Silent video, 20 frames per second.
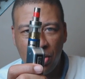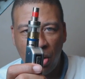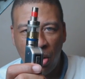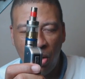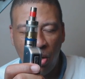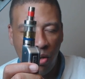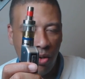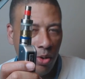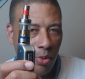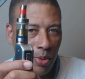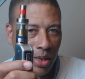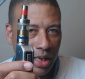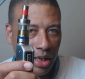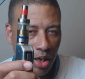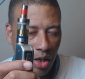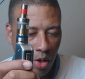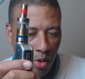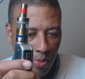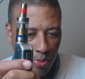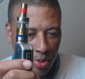it's all the
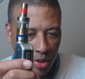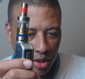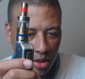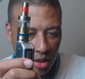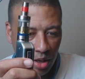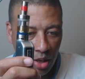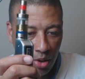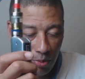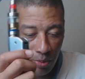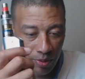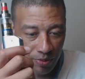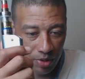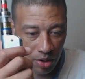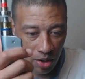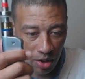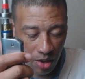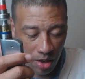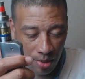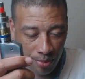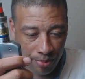way open with
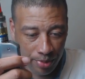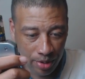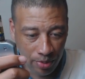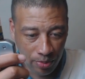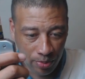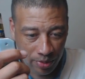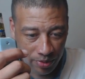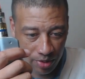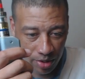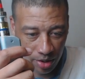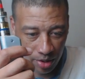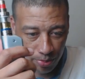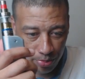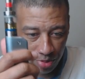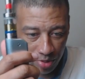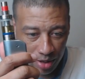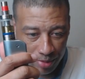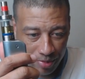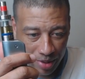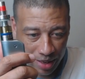the
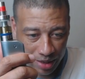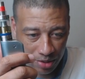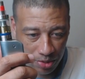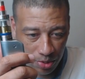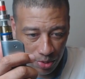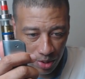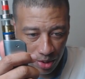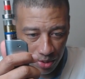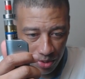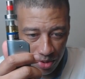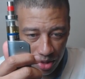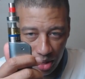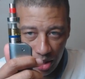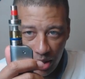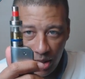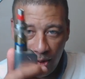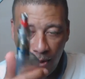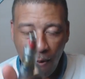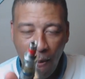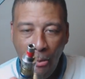pre-made coils
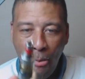in it.